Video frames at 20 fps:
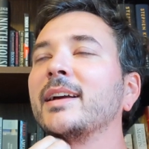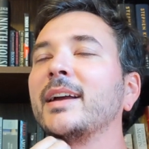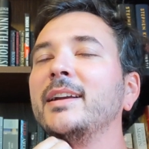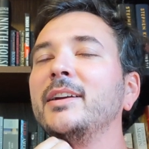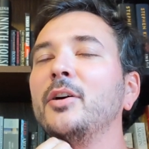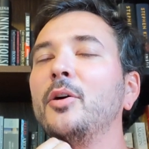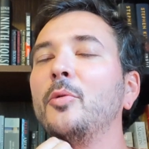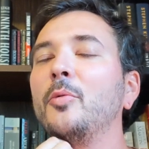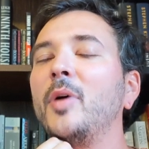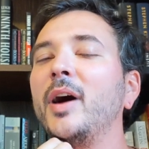
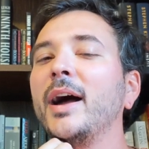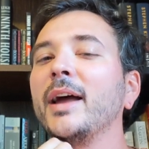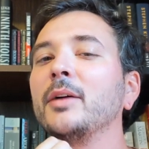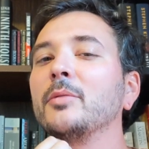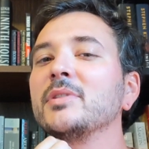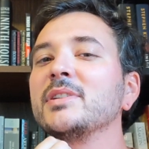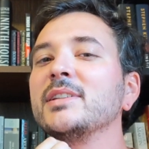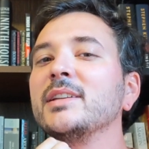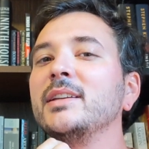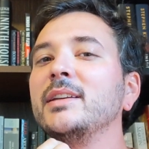know why it
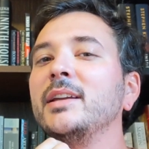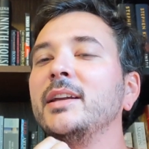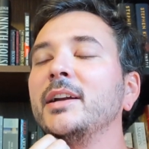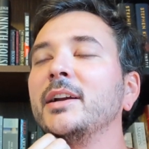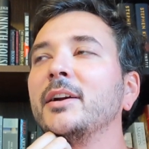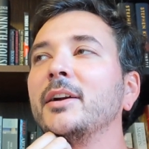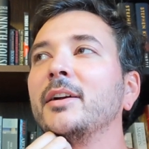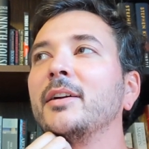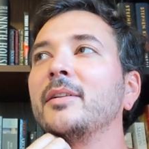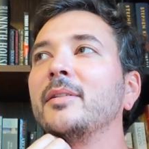was in
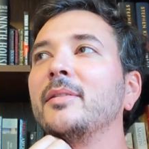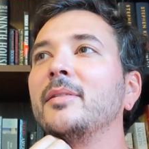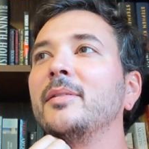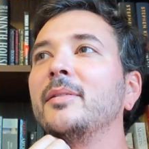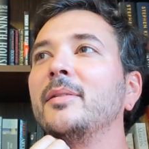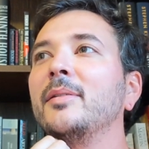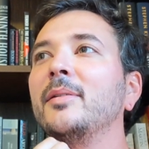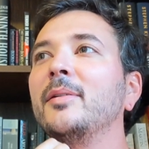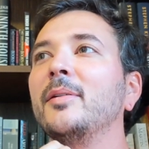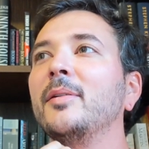here,
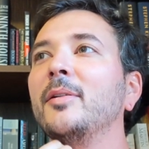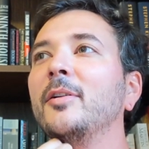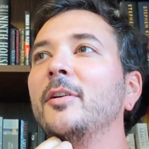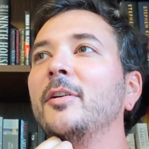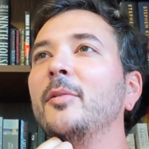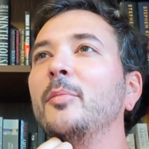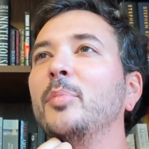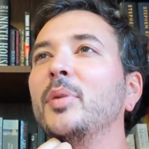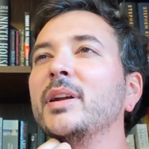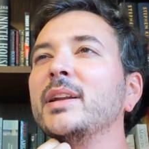
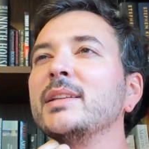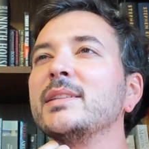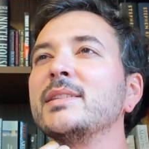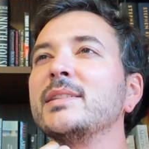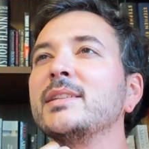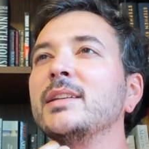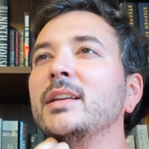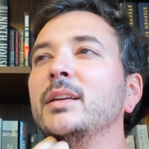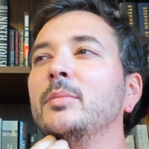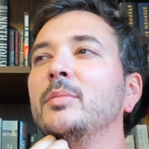but it
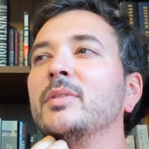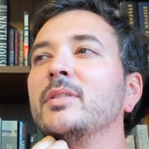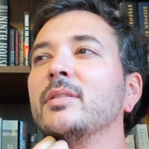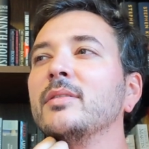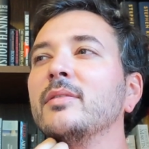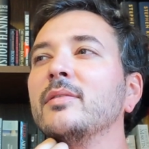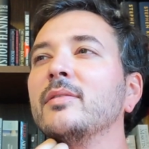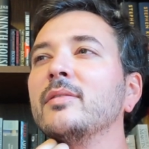seemed,